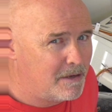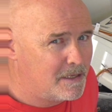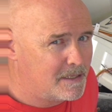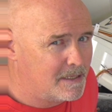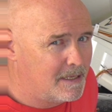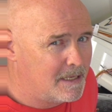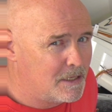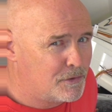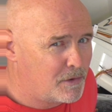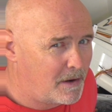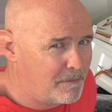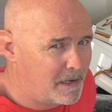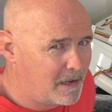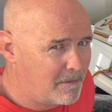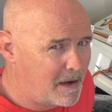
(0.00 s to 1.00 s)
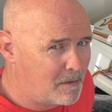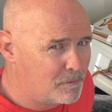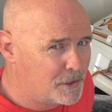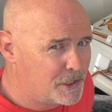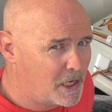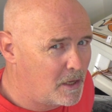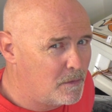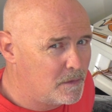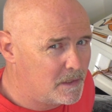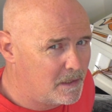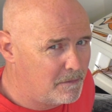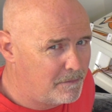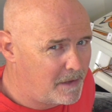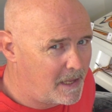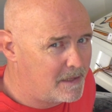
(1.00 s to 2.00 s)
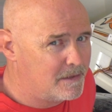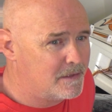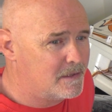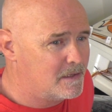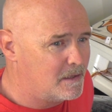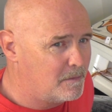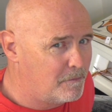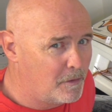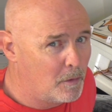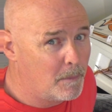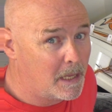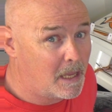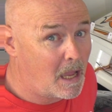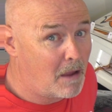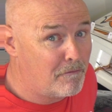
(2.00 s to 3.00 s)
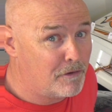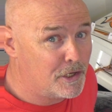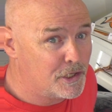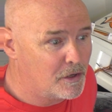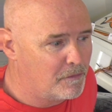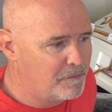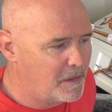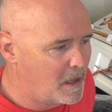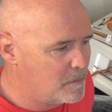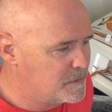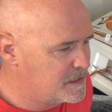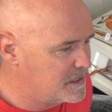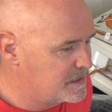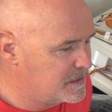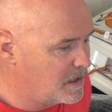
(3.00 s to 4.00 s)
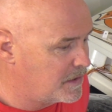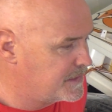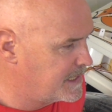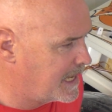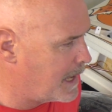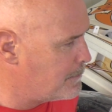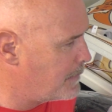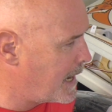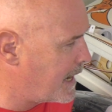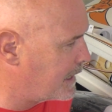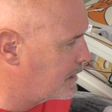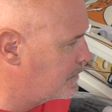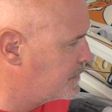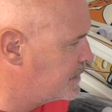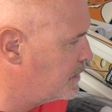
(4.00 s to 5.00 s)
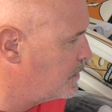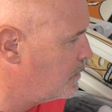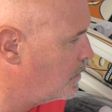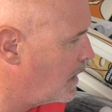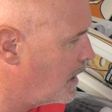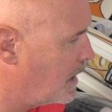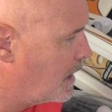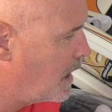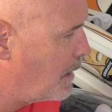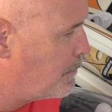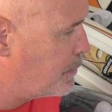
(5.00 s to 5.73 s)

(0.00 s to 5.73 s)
recently travelling around shows and events and filming coverage of those, so it's nice to get back to a